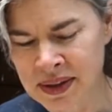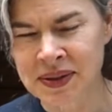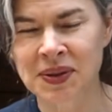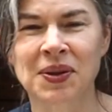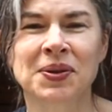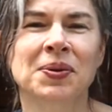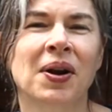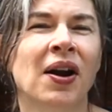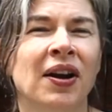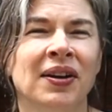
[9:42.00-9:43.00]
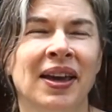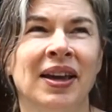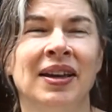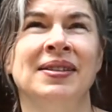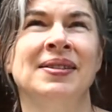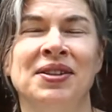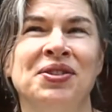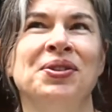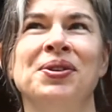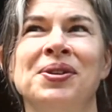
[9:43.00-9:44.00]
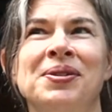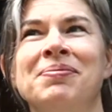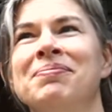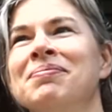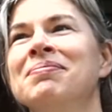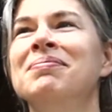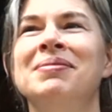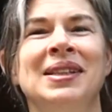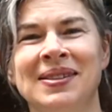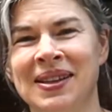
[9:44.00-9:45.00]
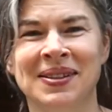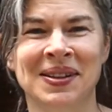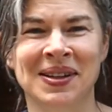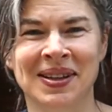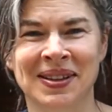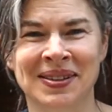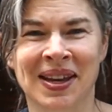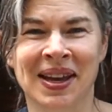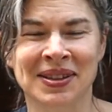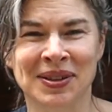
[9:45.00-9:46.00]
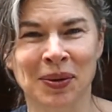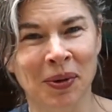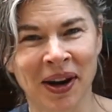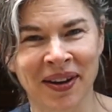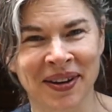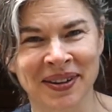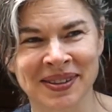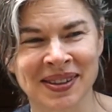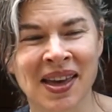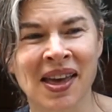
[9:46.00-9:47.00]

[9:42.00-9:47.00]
So those were our essential necessities and deal breakers.